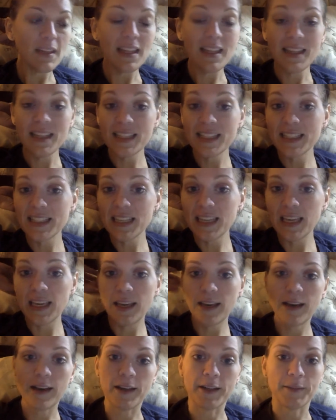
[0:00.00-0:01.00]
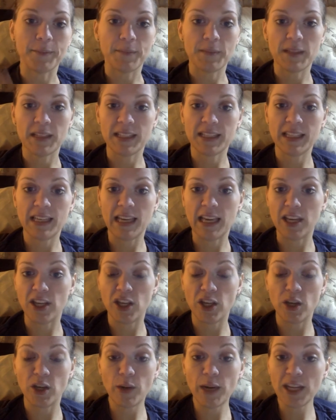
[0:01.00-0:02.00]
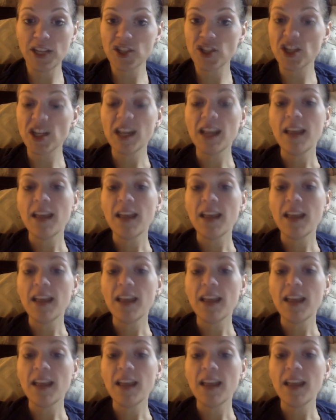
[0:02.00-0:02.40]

the C um, the CAQH,